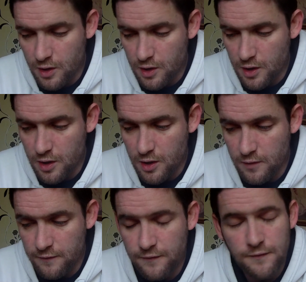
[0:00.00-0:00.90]

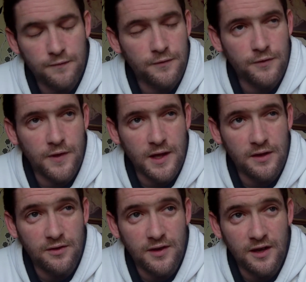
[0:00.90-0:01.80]
the
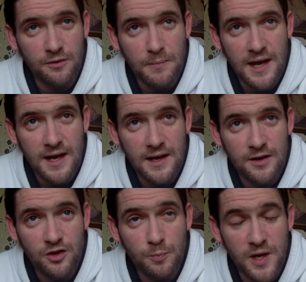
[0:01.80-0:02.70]

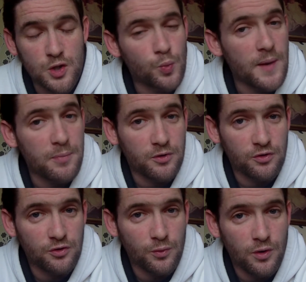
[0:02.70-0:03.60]
6-man special weapons
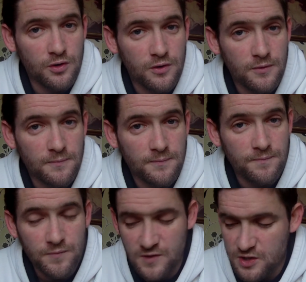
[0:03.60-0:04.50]
squad,
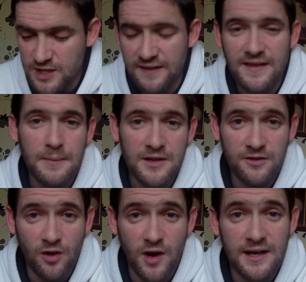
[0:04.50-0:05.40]
stick them
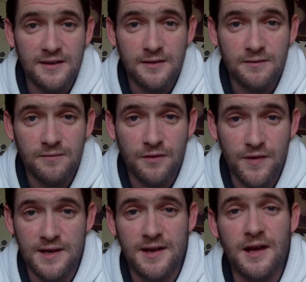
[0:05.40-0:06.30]
inside the
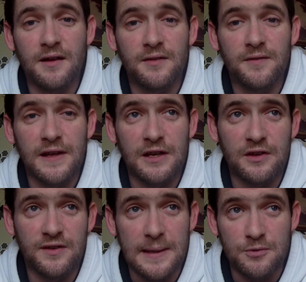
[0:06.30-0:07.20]
Vendetta. They
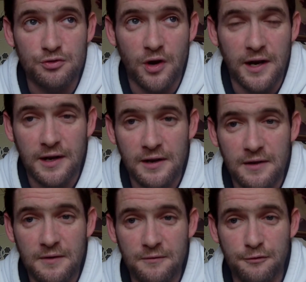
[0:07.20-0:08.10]
can deep strike
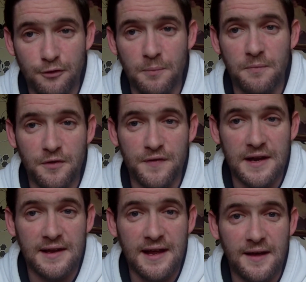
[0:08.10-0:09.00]
from the
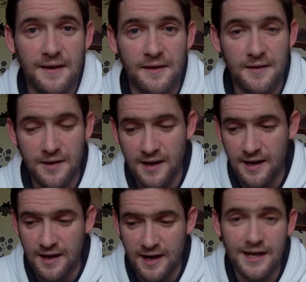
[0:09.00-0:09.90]
Vendetta
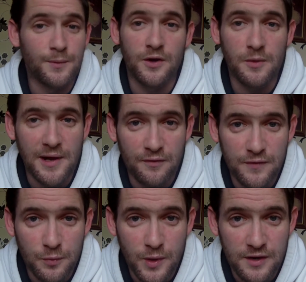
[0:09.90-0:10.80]
anywhere on the
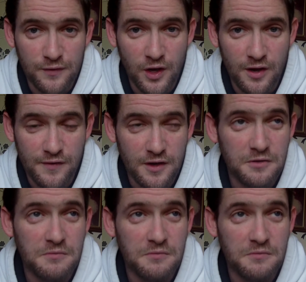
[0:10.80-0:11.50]
battlefield where you fly over.